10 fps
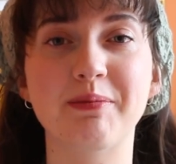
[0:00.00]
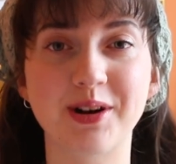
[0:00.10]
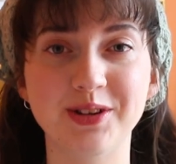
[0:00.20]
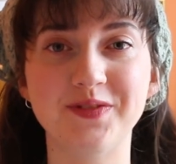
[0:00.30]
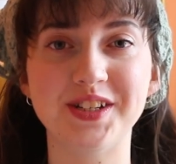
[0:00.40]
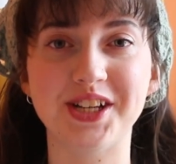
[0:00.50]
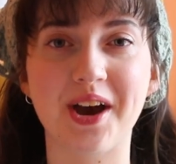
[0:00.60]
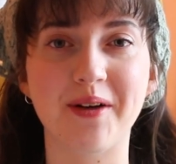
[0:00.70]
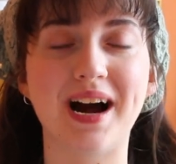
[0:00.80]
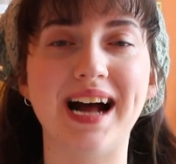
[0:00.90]
brand new
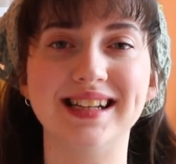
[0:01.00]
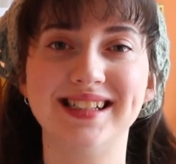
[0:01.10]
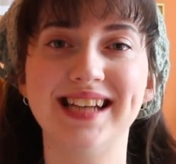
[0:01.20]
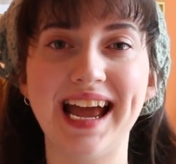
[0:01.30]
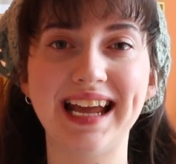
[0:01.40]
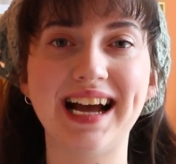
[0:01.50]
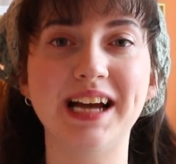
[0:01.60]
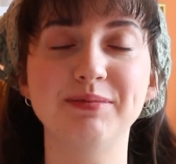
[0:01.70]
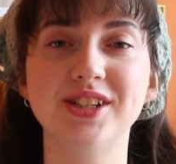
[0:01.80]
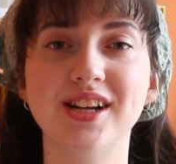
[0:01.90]
video, and today
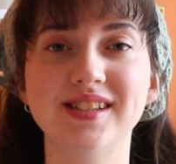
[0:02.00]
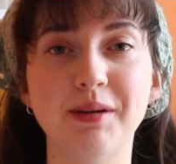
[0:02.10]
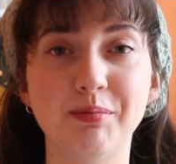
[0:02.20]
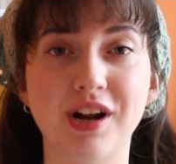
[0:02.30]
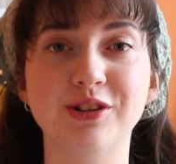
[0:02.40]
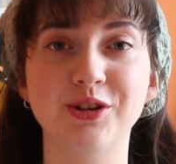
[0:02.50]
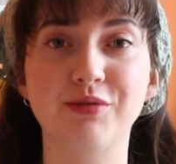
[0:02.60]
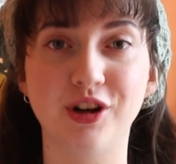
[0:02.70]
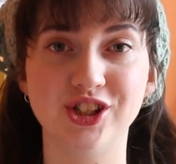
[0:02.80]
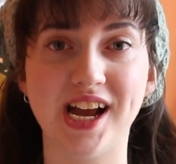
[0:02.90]
I'm starting a brand new
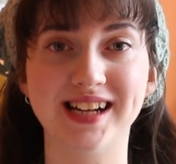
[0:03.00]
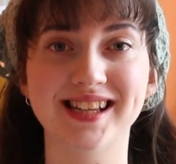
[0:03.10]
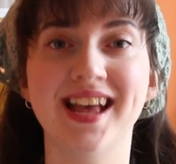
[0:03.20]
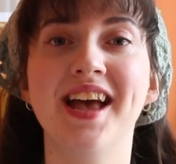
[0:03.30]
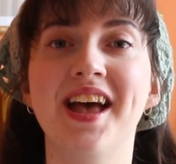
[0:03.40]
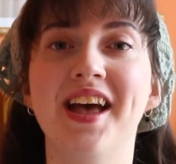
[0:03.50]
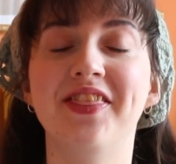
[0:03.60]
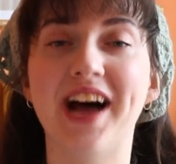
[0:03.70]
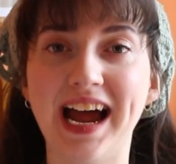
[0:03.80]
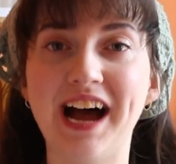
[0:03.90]
project
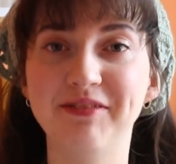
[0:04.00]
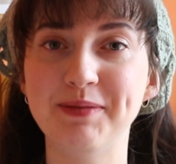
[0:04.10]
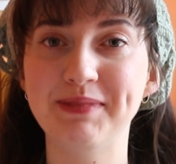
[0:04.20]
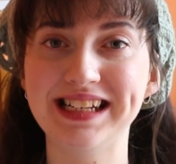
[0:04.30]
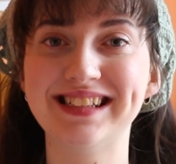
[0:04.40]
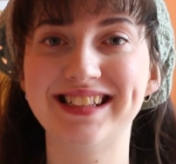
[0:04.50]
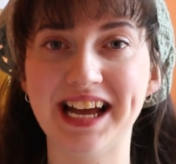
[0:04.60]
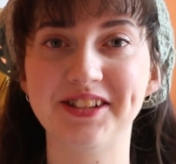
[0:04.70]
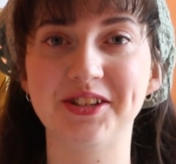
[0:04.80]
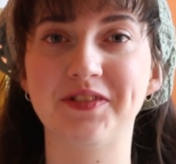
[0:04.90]
that I have been meaning to
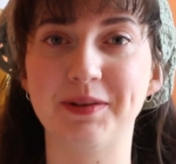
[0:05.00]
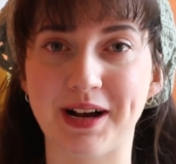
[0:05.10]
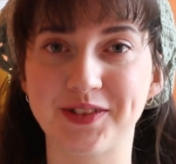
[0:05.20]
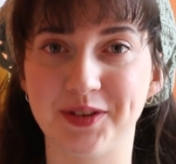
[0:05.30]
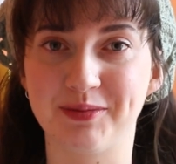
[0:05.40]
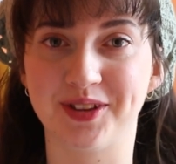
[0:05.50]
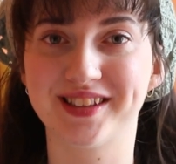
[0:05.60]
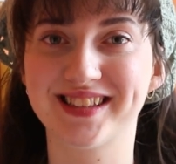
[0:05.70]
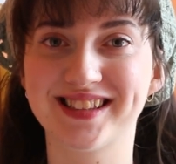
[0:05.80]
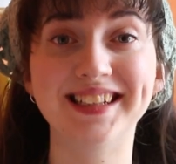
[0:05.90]
get to for the past few
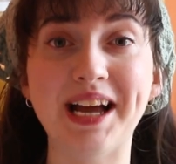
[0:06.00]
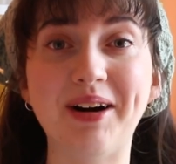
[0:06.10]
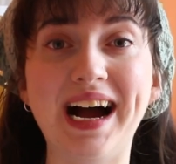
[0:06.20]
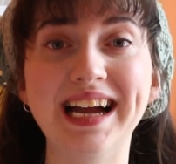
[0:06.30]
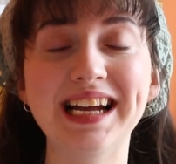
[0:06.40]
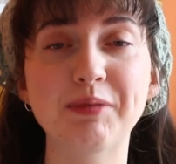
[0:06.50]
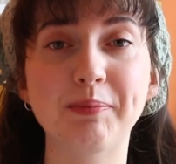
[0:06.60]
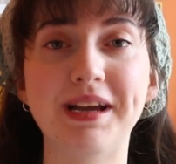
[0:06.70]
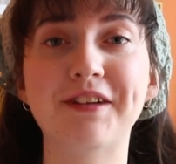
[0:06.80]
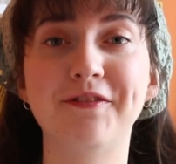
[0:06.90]
months. Now, I am
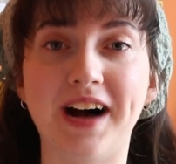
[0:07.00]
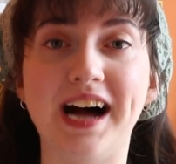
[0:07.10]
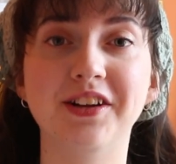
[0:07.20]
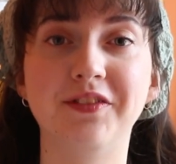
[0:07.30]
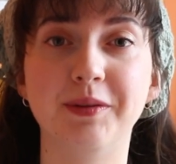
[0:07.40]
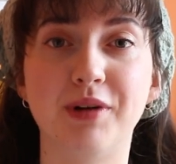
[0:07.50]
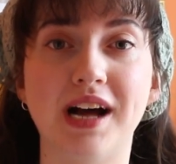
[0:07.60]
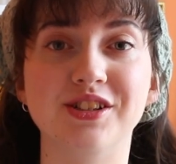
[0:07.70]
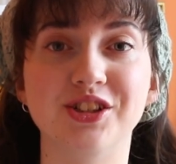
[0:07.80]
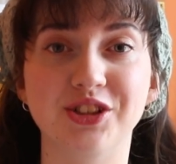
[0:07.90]
a big fan of the
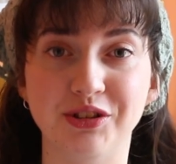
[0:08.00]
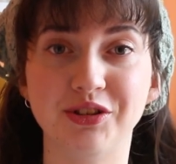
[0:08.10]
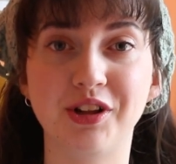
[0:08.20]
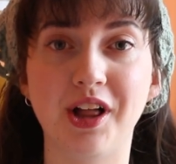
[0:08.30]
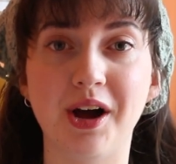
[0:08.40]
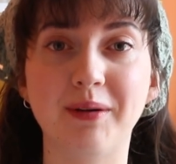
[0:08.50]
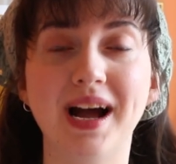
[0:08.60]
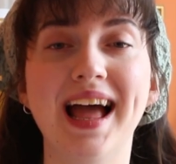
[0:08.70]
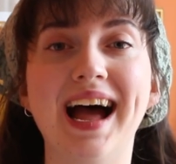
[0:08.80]
brand Uniqlo,